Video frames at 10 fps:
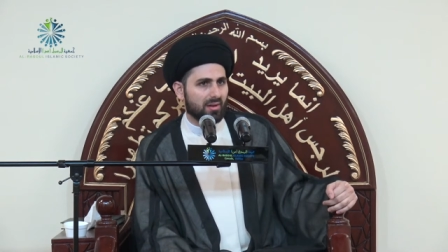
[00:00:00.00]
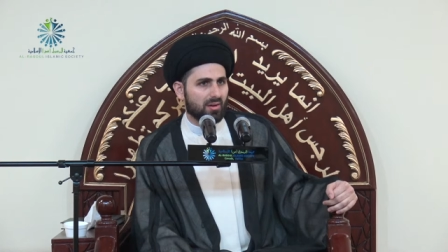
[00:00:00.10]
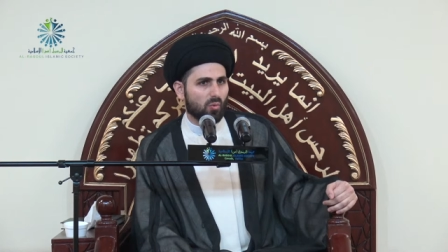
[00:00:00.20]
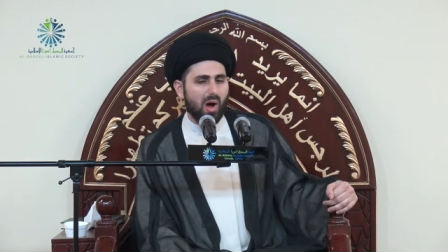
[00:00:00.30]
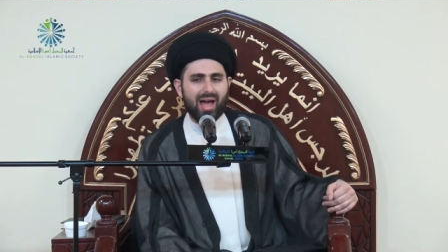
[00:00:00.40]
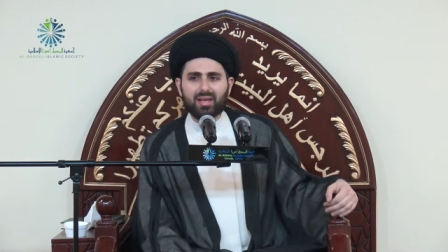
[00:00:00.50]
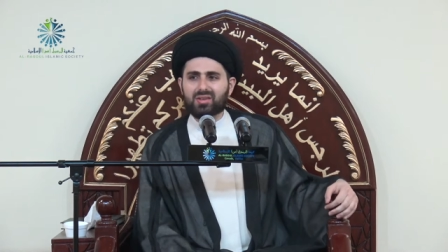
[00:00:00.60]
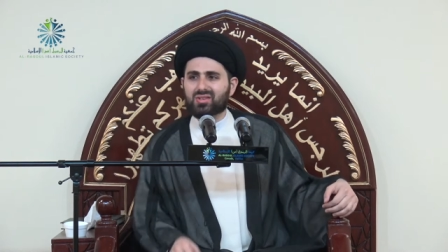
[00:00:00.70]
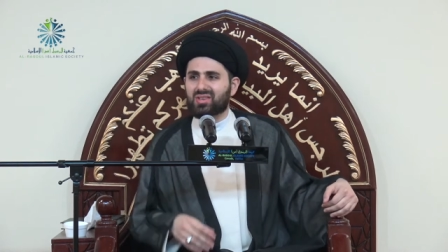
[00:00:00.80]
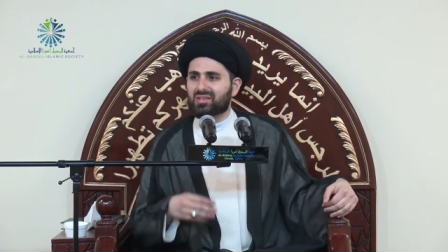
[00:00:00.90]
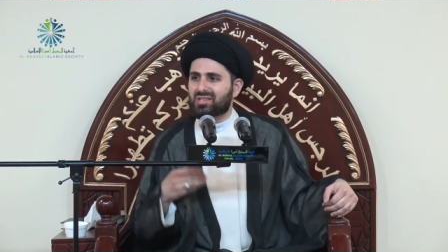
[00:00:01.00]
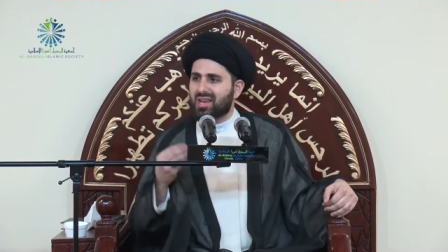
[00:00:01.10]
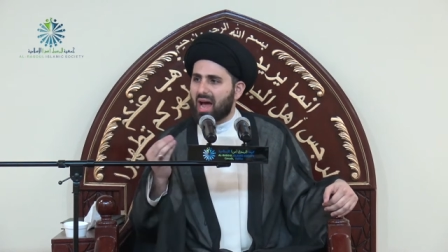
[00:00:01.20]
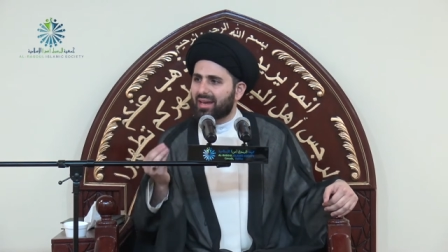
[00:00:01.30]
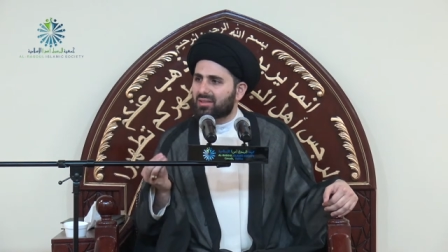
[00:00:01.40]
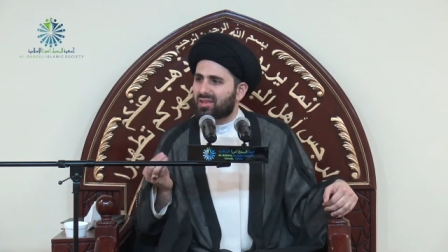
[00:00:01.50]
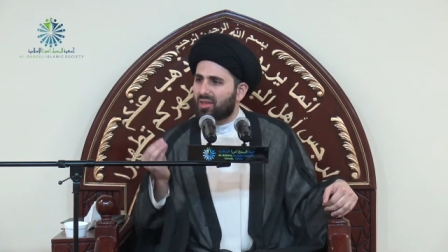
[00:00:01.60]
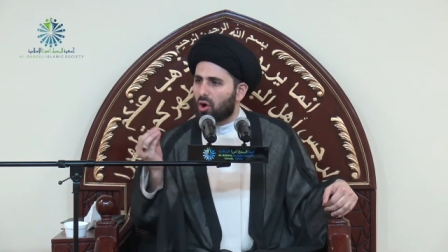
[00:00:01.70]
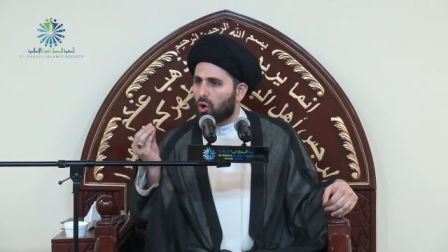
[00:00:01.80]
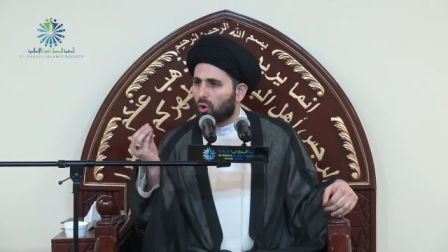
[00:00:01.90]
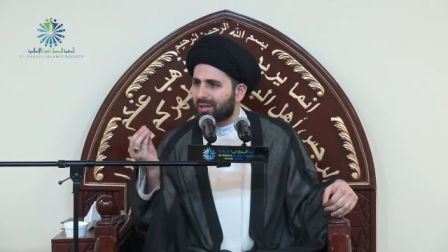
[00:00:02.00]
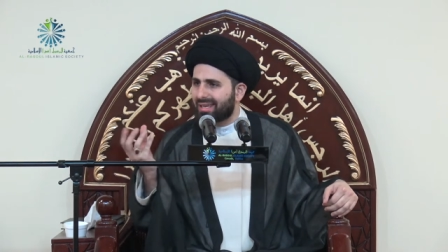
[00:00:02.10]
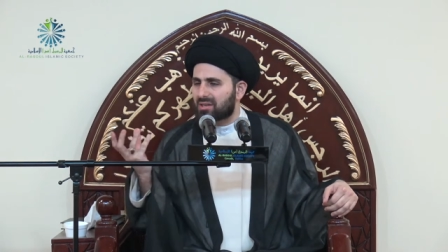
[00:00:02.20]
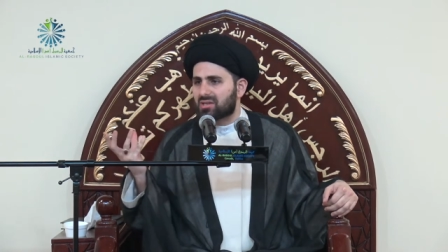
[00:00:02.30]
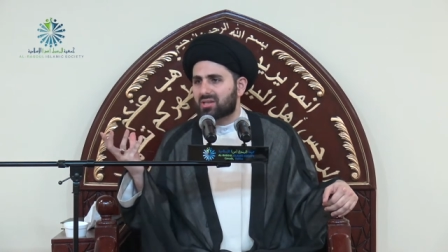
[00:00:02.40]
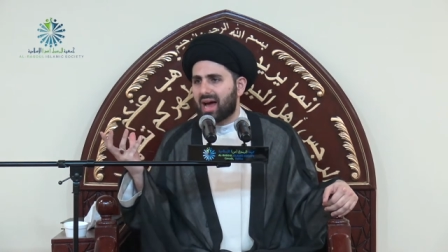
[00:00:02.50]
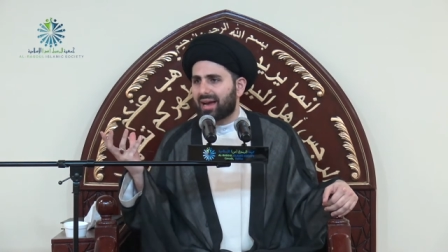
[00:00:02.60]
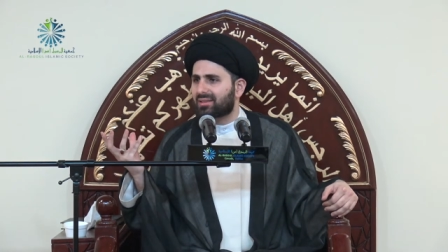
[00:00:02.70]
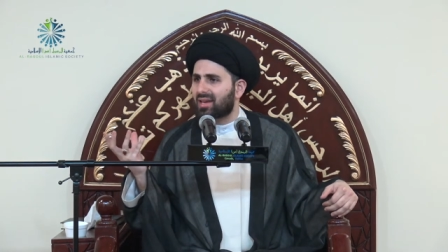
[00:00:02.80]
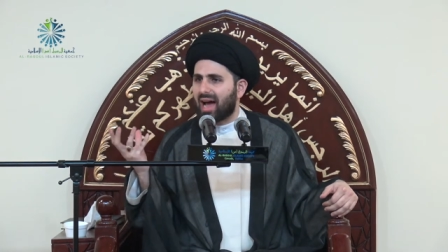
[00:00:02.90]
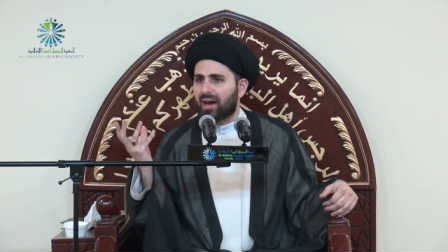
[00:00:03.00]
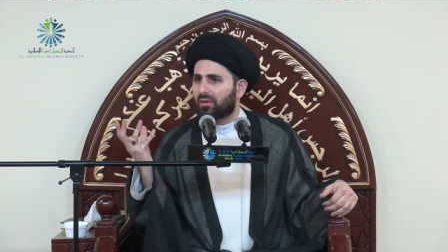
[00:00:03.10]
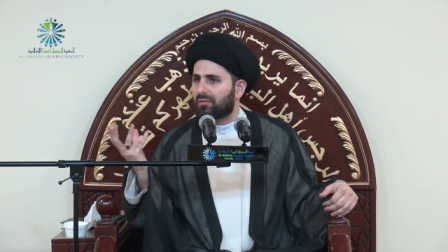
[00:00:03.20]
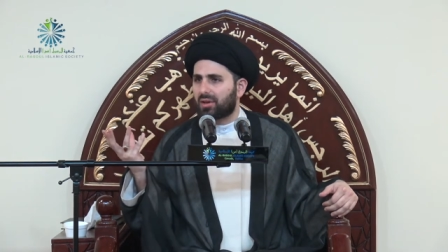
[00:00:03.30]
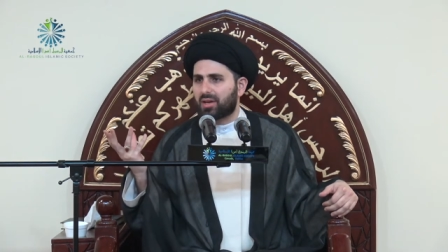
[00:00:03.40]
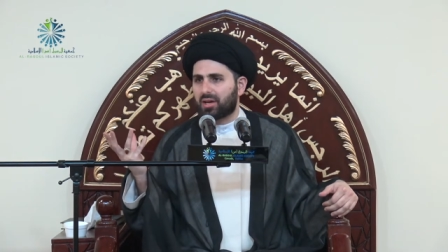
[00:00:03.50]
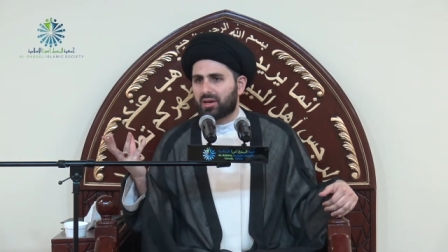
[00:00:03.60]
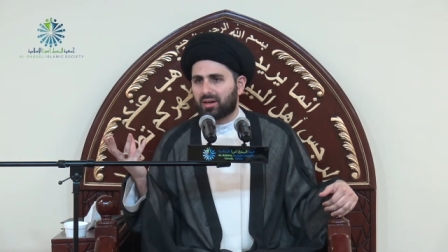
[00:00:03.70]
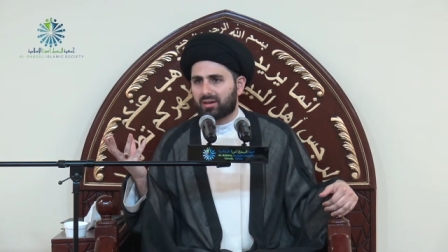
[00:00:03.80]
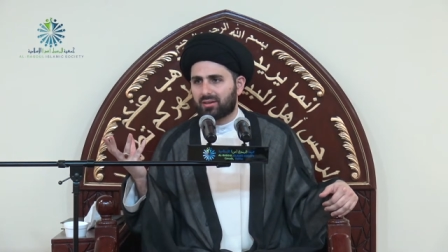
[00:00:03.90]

Why is this night the holiest night out of the year?